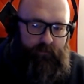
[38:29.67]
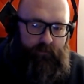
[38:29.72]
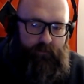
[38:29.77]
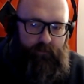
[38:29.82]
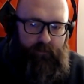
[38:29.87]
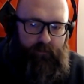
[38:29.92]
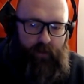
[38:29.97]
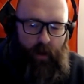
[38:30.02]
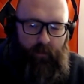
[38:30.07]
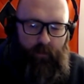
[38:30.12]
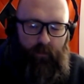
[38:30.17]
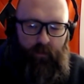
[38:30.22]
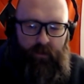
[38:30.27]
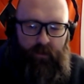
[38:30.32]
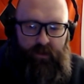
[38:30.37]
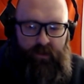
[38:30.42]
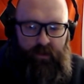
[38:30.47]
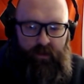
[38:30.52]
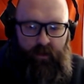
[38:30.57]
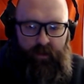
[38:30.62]
probably
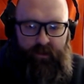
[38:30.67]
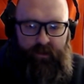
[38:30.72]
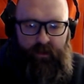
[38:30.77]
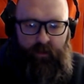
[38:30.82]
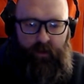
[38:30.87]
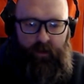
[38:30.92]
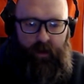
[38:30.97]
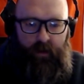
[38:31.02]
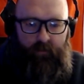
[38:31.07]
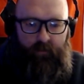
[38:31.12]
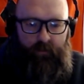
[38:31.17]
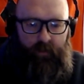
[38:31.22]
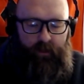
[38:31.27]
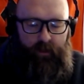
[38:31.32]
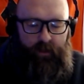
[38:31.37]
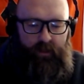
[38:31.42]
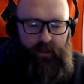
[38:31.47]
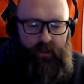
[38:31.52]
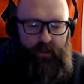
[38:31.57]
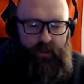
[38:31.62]
should also have like
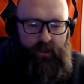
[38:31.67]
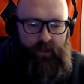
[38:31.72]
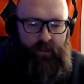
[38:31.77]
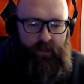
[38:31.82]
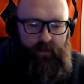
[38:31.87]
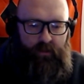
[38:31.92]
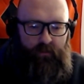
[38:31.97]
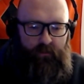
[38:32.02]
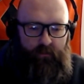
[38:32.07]
a cheat sheet